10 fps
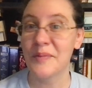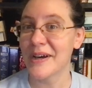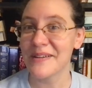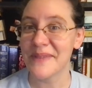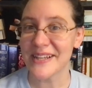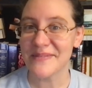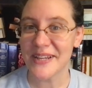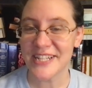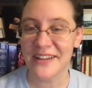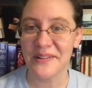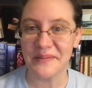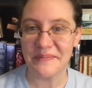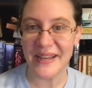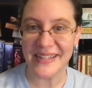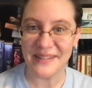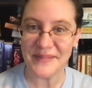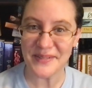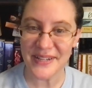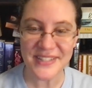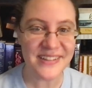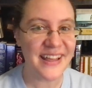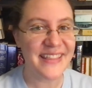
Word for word: Welcome back to my channel. My name is Rachel.